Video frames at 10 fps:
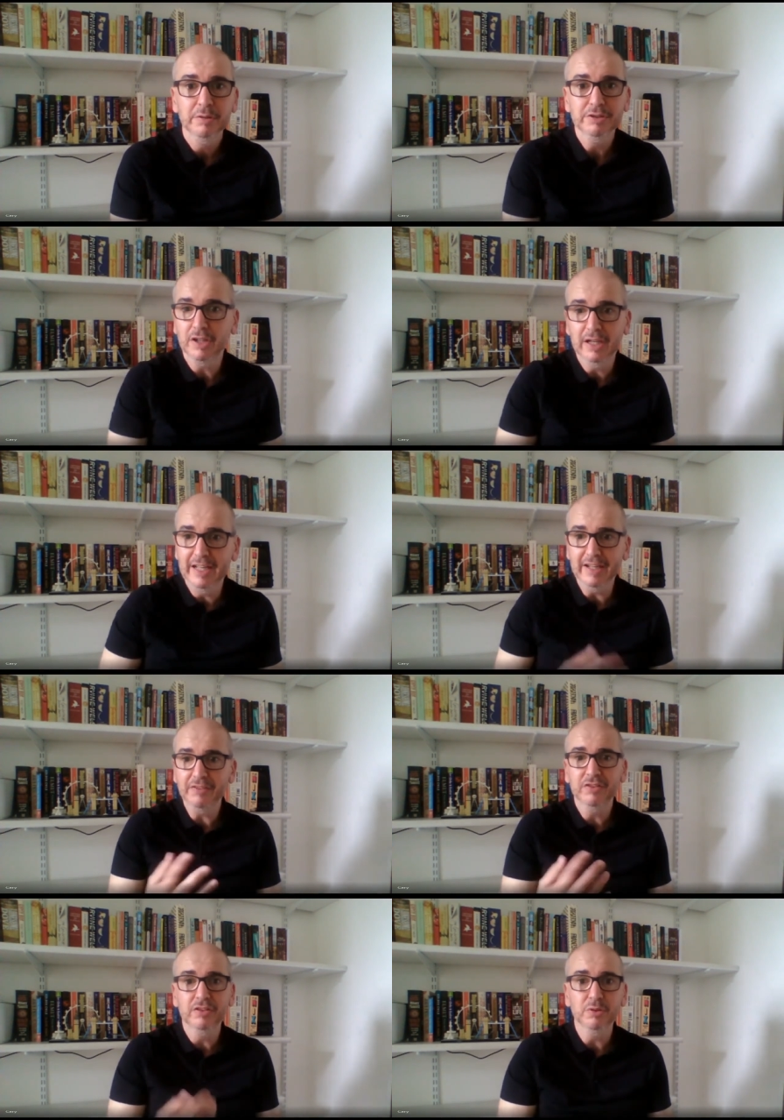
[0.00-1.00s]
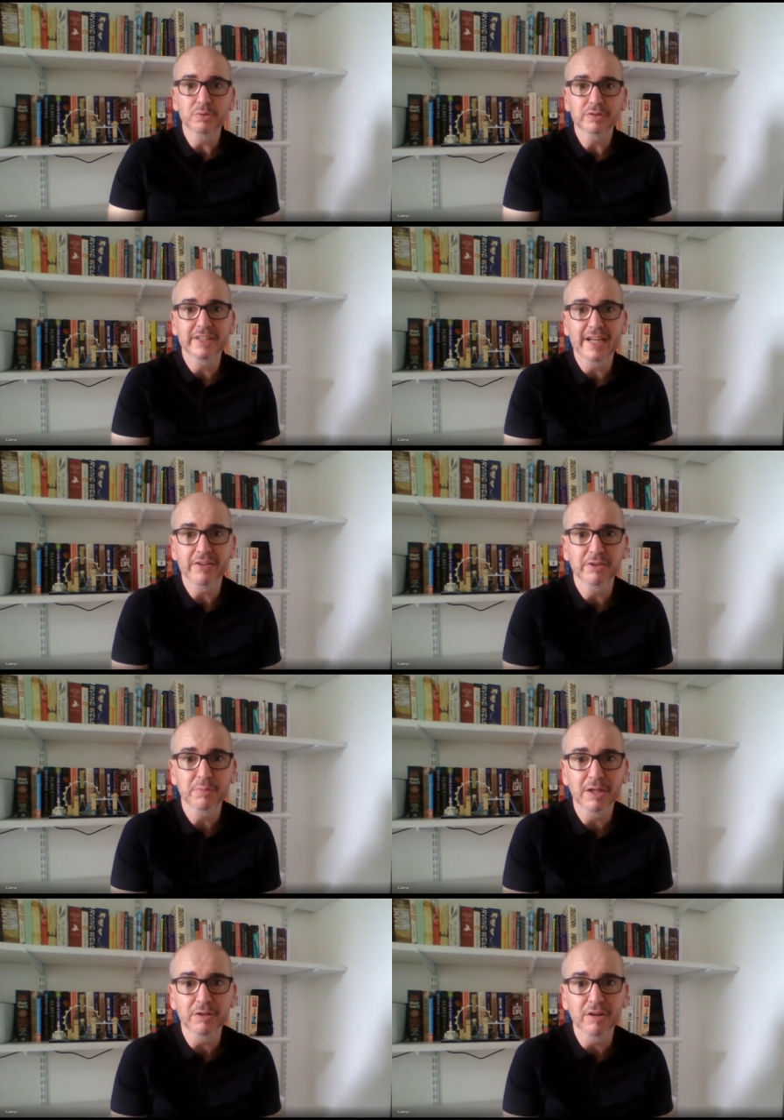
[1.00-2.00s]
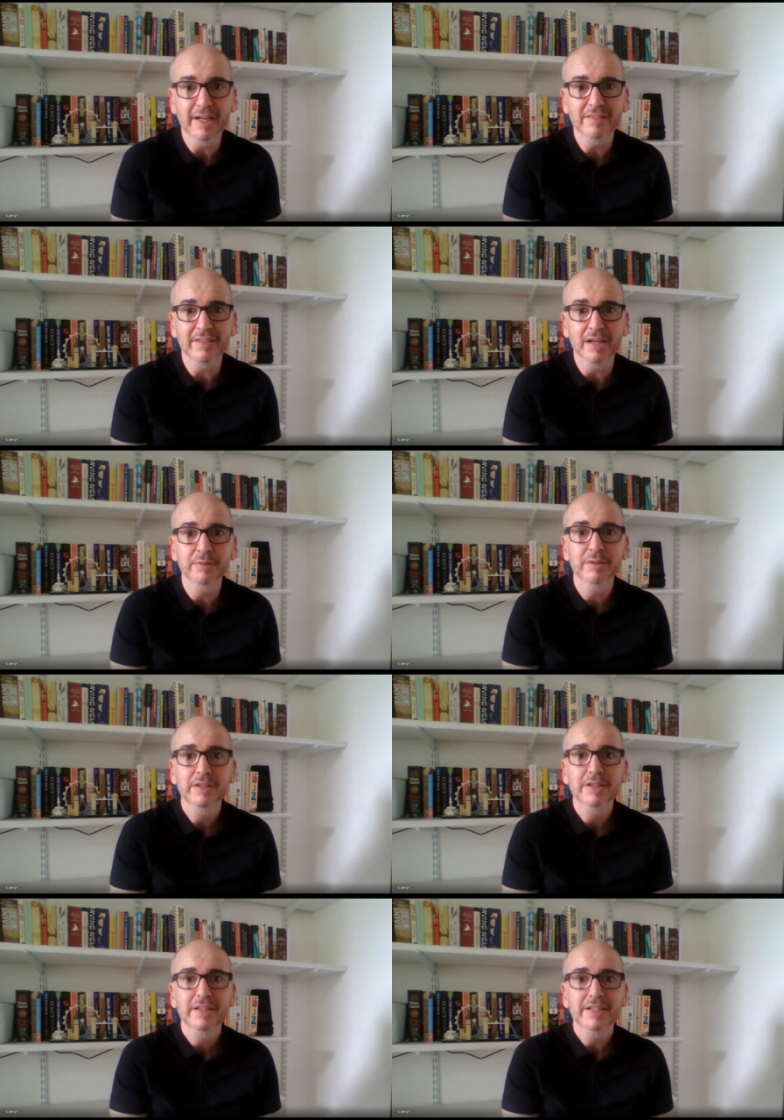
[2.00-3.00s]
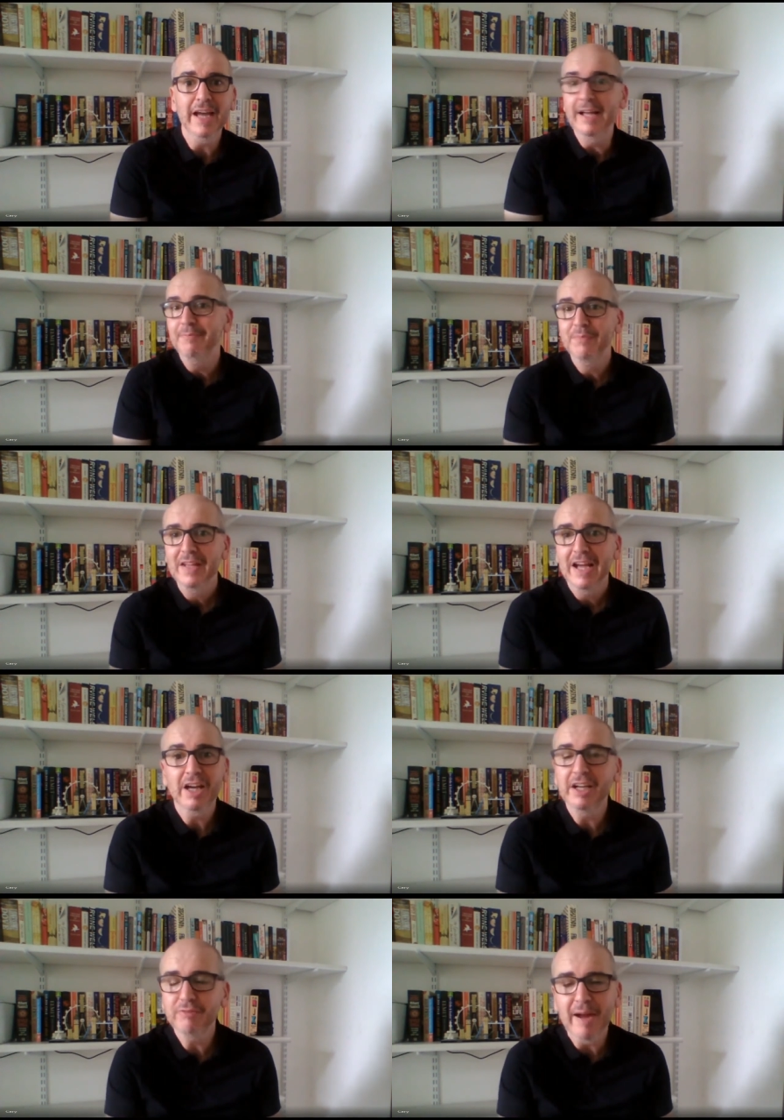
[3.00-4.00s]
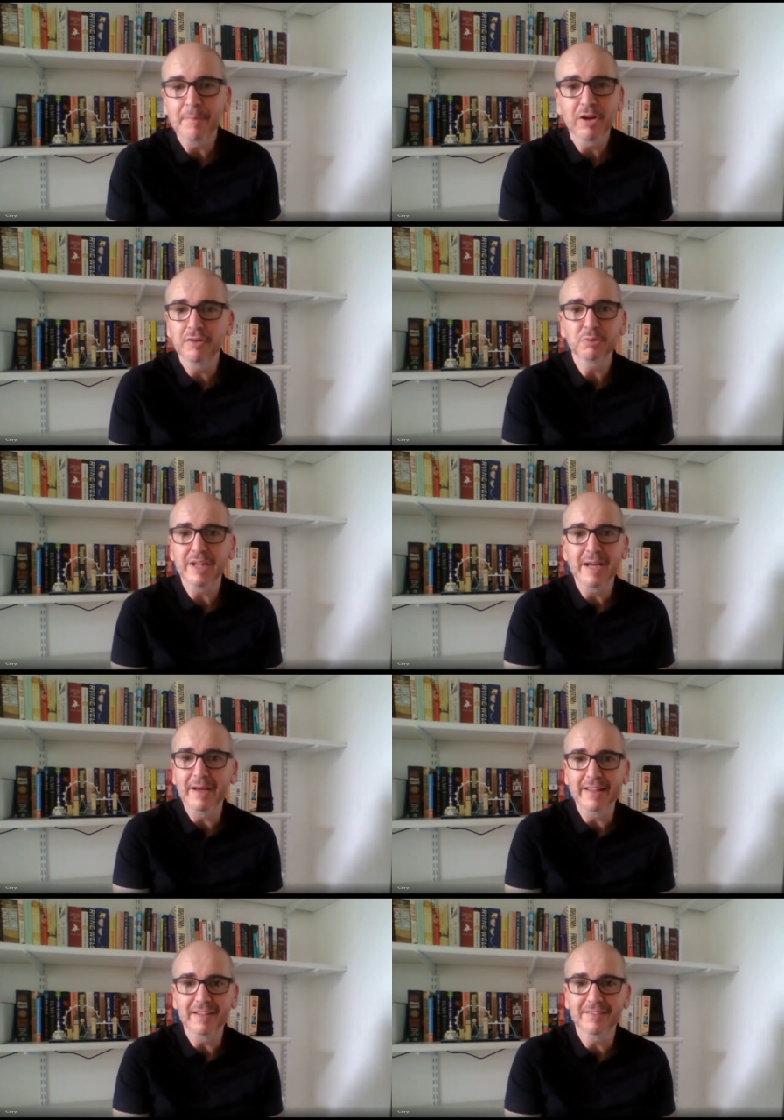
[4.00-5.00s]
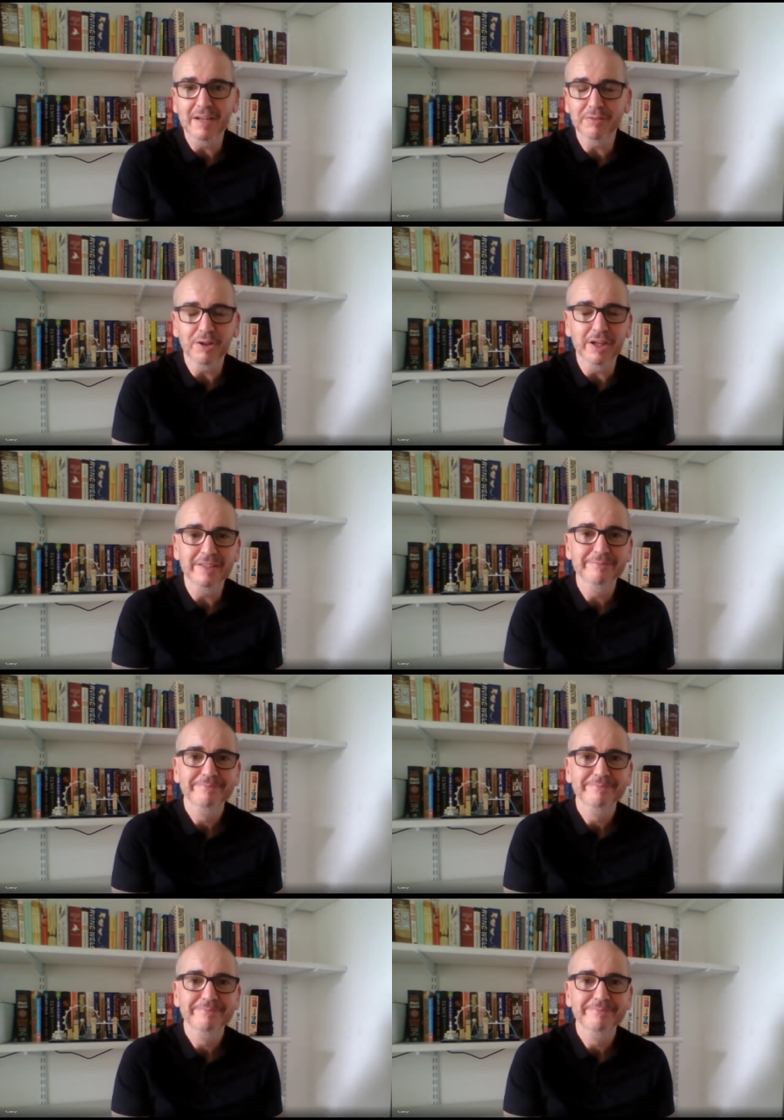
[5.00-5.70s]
It's kind of led us to talk together as well, right? So, yeah, I could ramble on all day about this stuff. Sorry.